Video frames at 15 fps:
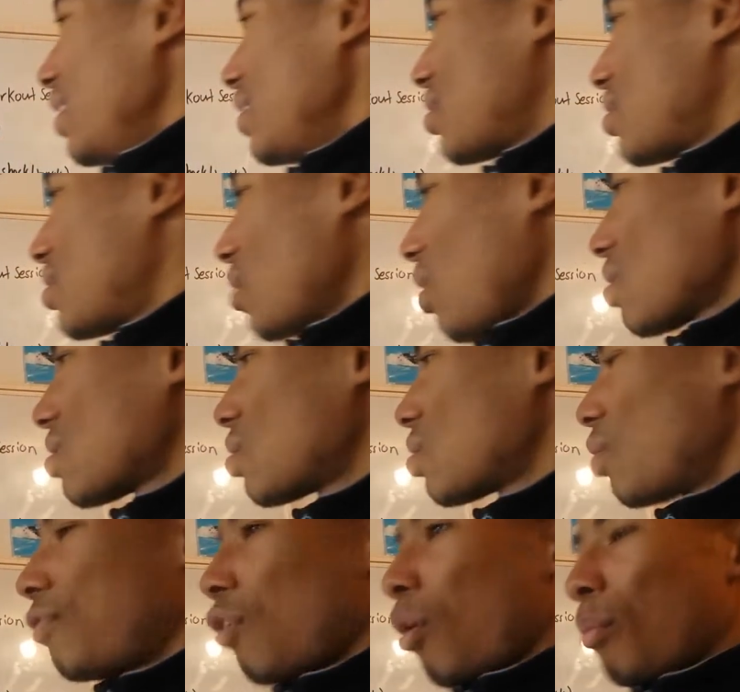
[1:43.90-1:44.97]
also for
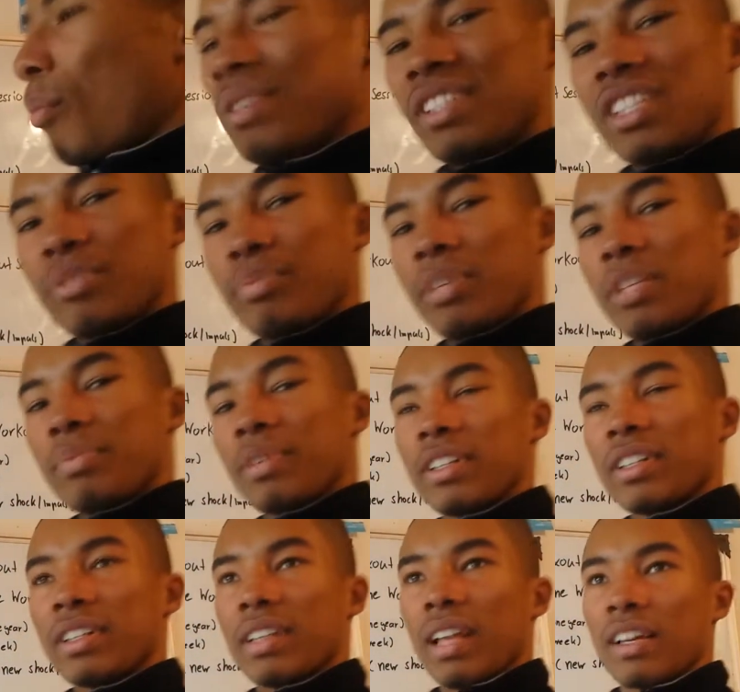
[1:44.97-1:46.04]
busy people,
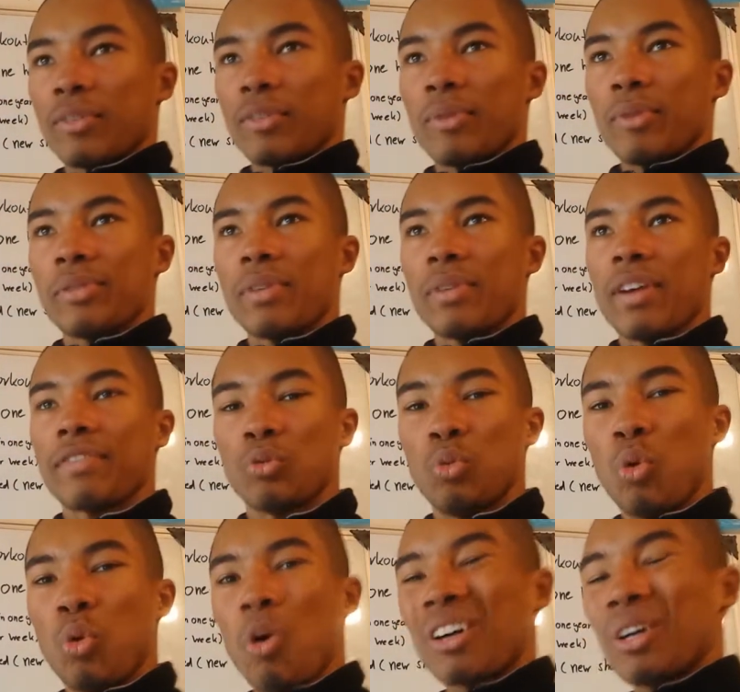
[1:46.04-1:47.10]
like when you have to walk
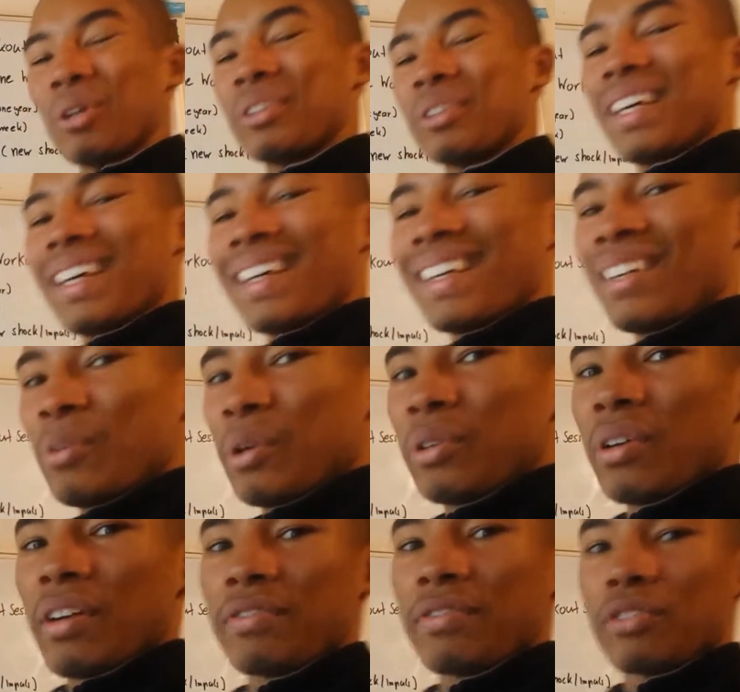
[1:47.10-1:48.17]
all day, when you have to
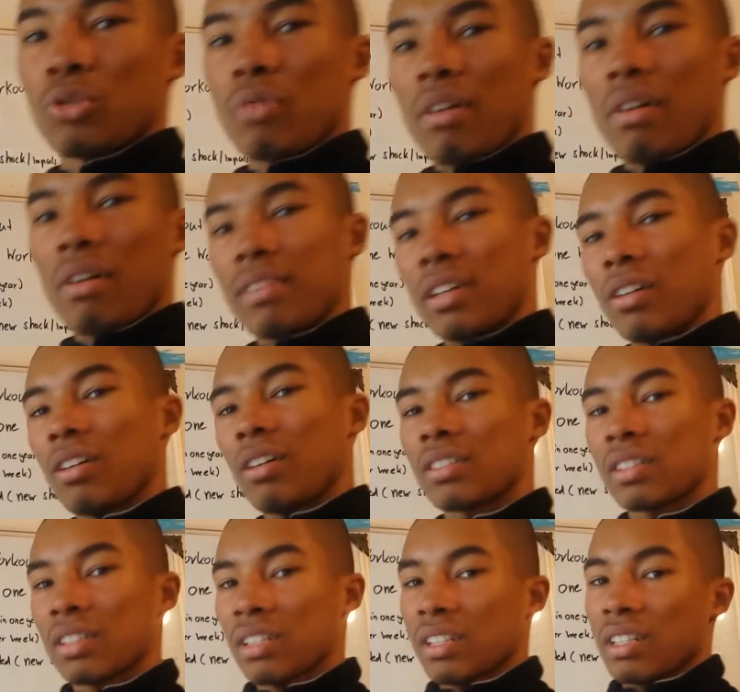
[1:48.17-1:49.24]
travel a lot,
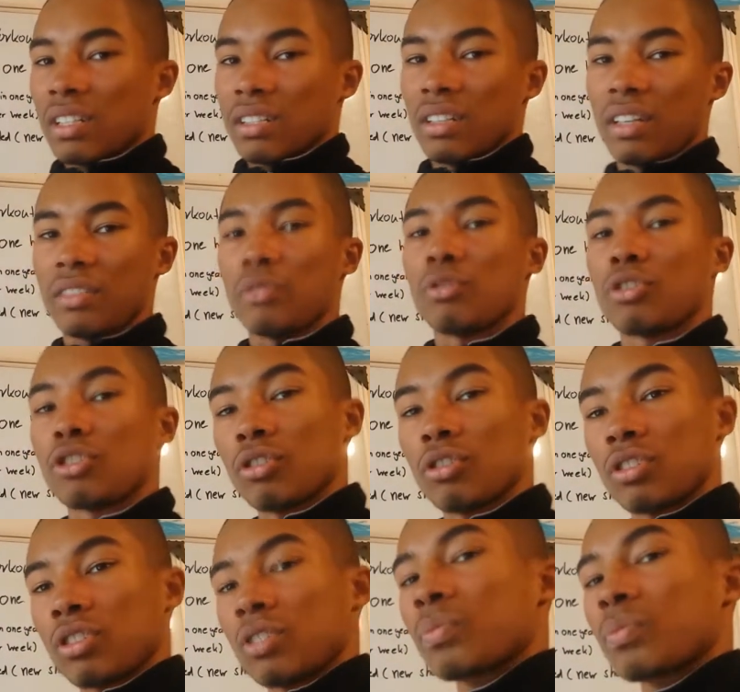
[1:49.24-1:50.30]
then you should
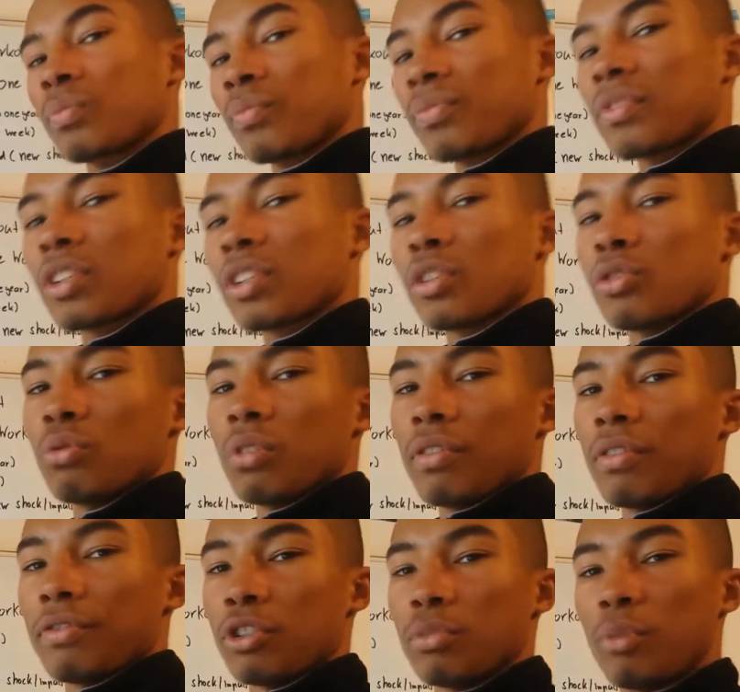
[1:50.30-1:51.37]
do a full
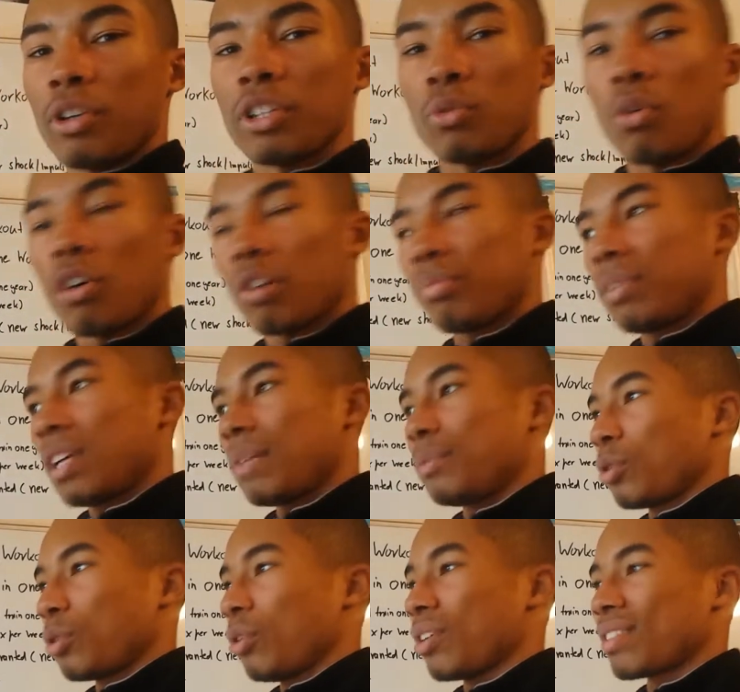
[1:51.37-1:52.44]
body workout plan,
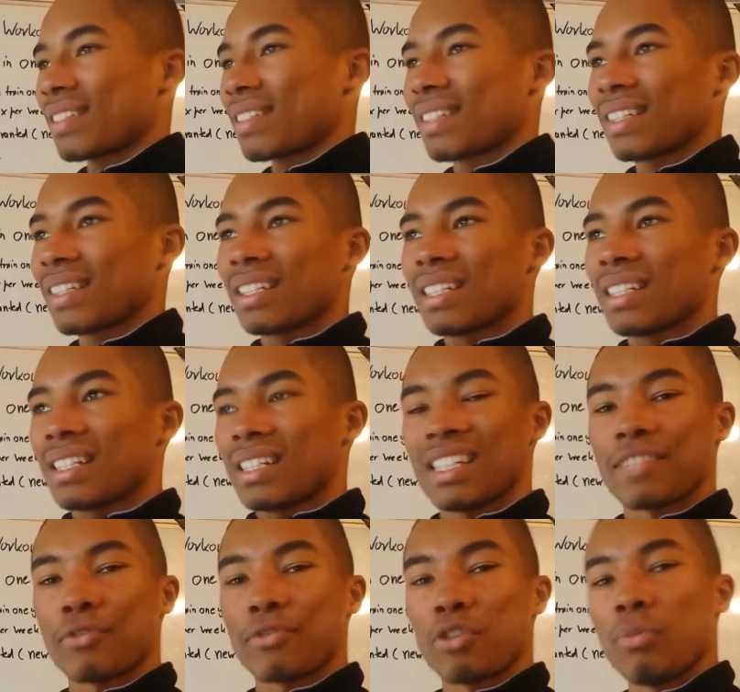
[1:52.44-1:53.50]
because this full
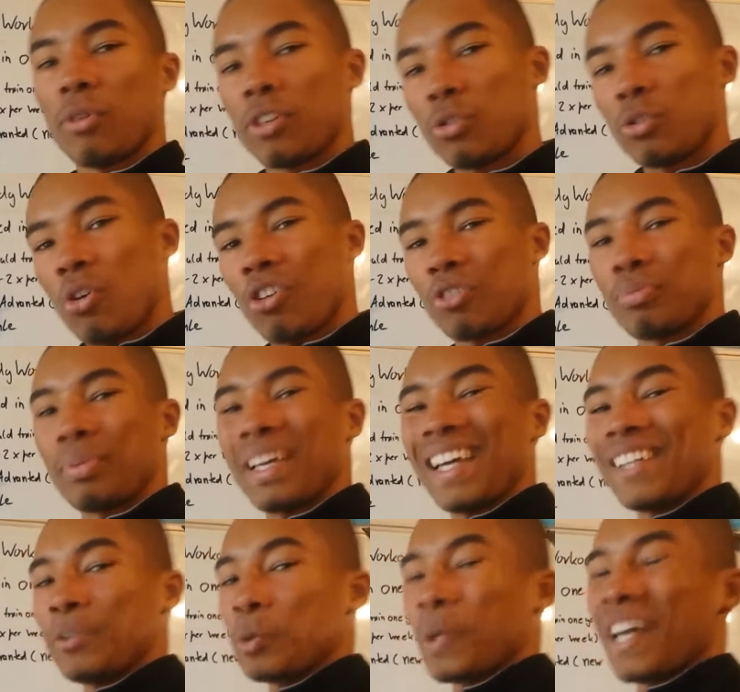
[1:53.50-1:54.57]
body workout plan you
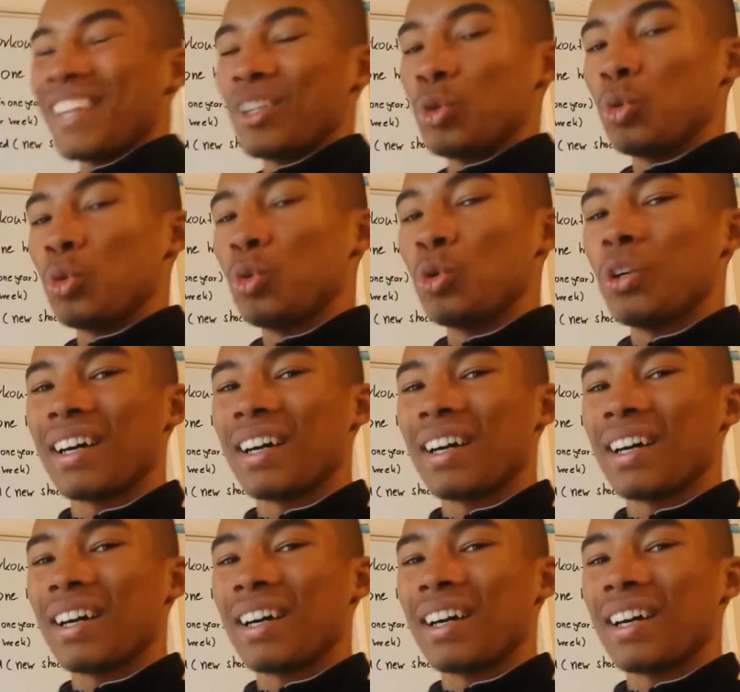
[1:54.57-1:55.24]
can do like